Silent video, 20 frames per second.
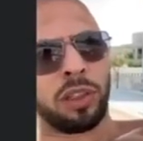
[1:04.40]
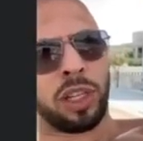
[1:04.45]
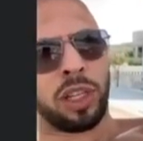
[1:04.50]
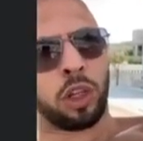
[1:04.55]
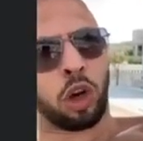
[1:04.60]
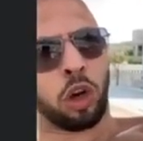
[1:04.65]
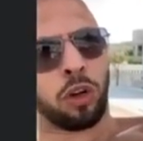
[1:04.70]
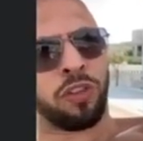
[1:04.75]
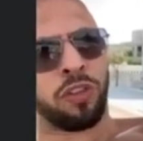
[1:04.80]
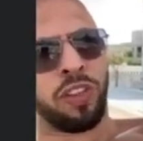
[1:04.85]

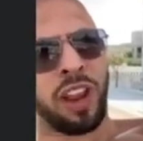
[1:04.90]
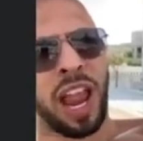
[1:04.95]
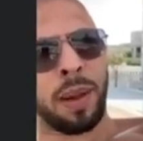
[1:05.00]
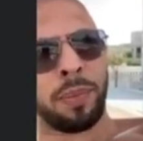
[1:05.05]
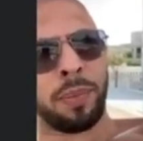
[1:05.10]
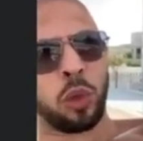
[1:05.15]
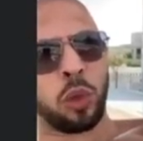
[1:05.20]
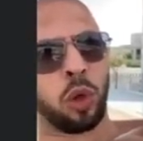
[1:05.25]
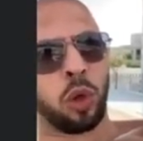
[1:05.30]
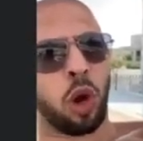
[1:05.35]
her
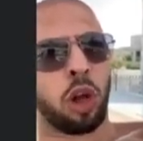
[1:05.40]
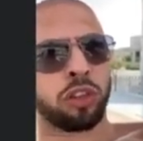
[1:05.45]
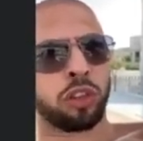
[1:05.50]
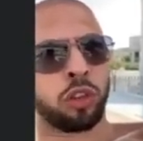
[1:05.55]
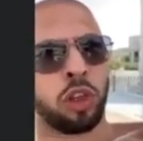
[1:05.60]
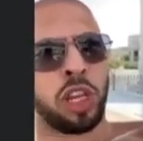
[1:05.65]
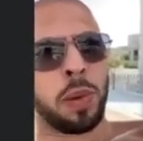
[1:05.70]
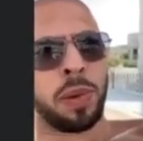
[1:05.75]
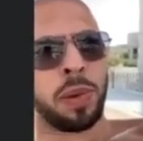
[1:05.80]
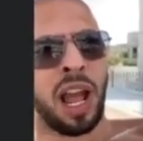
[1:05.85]
family would
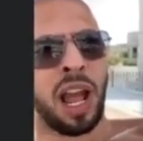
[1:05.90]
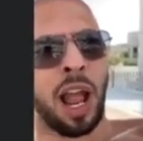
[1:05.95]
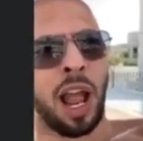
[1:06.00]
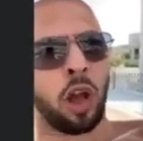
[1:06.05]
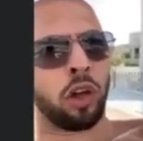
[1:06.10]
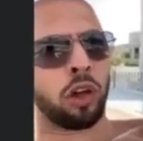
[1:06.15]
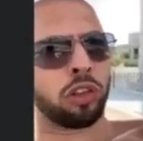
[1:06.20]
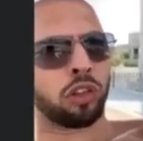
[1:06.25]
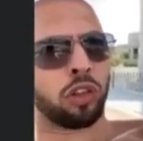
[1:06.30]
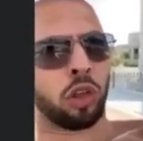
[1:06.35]
also keep an eye
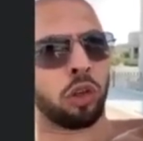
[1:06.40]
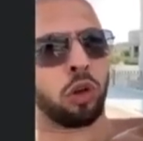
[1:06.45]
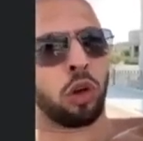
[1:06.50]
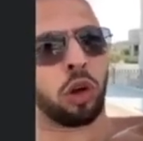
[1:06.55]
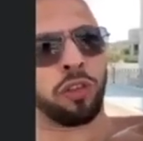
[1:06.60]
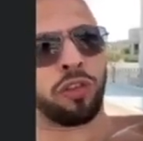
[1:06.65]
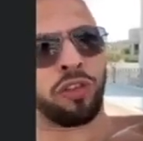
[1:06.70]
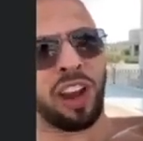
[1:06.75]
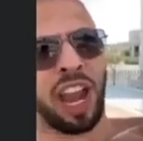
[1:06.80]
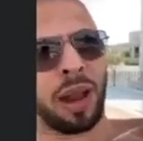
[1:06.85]
on her, so
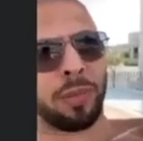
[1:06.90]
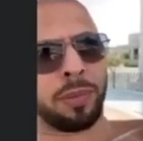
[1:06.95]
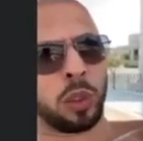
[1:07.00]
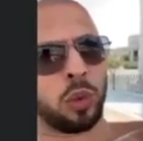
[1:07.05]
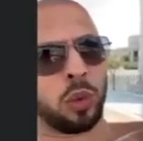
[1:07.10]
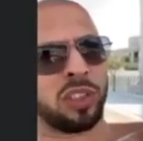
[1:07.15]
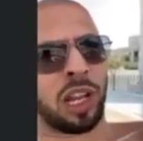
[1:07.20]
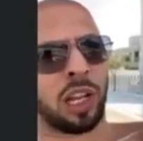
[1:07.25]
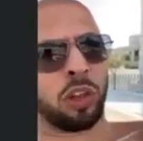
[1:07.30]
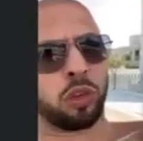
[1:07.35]
her family
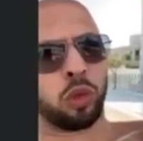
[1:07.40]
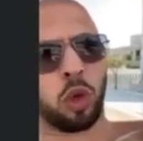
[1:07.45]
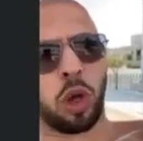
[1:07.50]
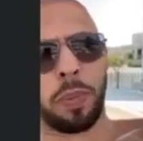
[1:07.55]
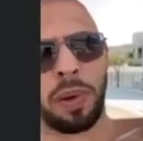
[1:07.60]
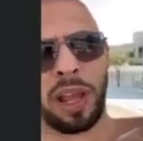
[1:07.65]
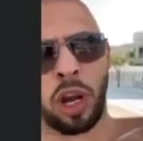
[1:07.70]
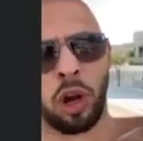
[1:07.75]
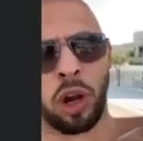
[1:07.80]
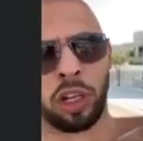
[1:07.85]
would tell her to
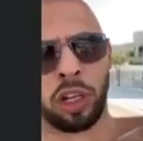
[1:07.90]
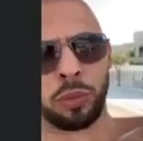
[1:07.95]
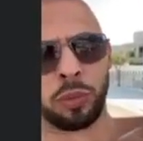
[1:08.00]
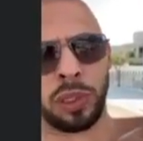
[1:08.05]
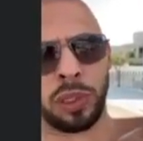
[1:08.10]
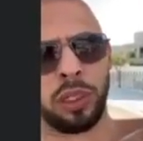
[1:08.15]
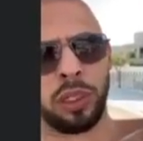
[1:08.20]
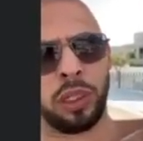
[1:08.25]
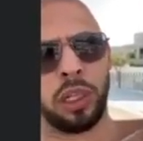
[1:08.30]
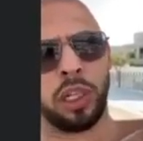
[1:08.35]
obey her
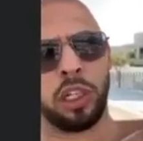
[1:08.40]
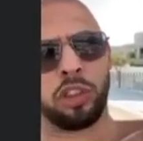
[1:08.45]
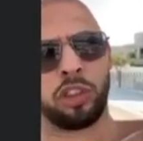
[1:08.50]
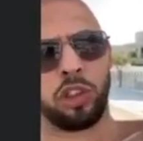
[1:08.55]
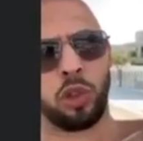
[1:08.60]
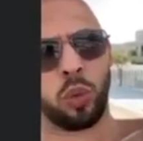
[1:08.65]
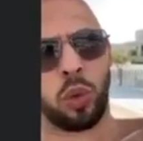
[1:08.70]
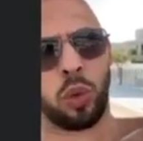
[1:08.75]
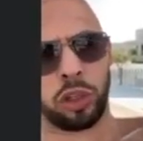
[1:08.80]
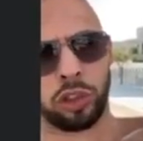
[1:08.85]
husband.
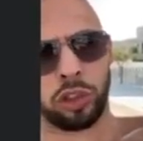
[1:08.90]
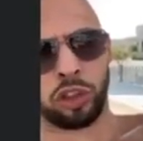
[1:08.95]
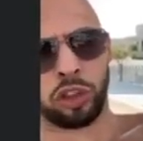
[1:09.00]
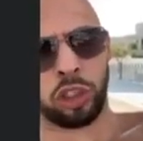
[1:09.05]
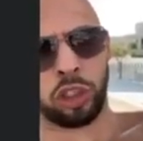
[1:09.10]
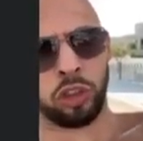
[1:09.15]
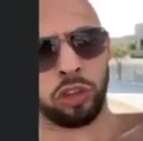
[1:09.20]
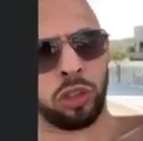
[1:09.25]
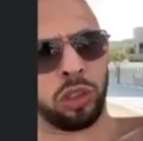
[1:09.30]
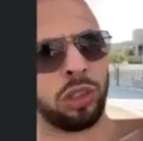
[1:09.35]
She'd want your
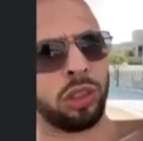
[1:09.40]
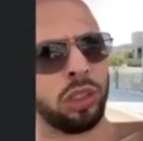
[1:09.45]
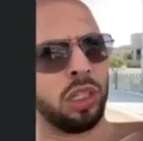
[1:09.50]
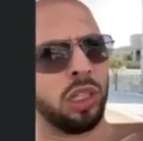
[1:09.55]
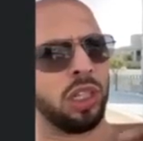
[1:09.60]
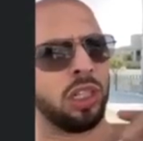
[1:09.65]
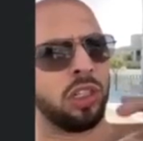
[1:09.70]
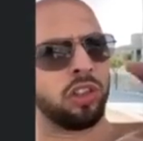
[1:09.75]
children.